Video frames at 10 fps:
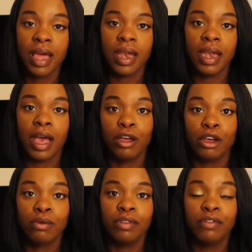Now,
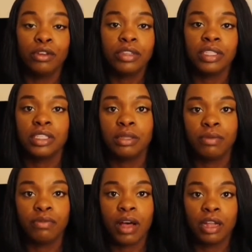your review of system
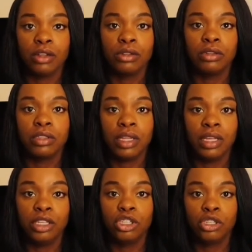follows
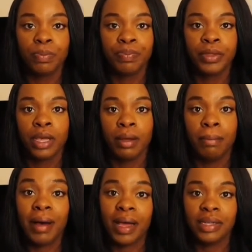each
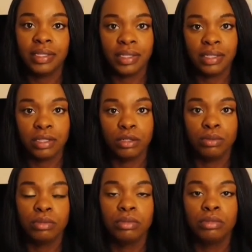body
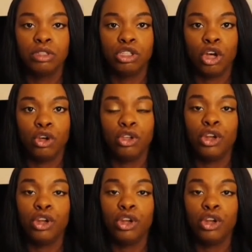system. So, you